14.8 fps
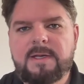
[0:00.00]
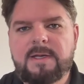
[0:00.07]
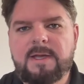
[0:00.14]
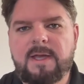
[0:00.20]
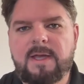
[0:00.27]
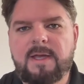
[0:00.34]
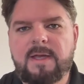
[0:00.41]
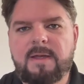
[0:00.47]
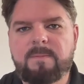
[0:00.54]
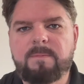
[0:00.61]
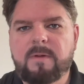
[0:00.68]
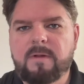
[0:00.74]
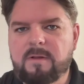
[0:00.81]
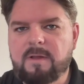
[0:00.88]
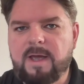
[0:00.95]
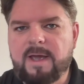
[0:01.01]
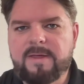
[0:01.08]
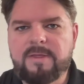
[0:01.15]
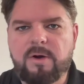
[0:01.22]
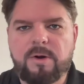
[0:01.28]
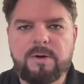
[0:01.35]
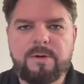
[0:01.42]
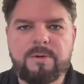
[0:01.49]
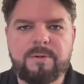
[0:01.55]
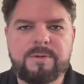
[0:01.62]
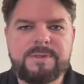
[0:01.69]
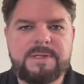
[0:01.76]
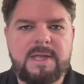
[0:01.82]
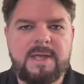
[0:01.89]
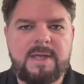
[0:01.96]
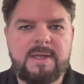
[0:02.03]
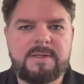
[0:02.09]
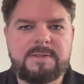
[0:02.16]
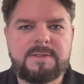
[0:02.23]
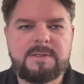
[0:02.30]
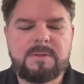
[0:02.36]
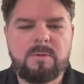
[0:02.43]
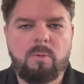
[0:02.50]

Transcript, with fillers: like the article says,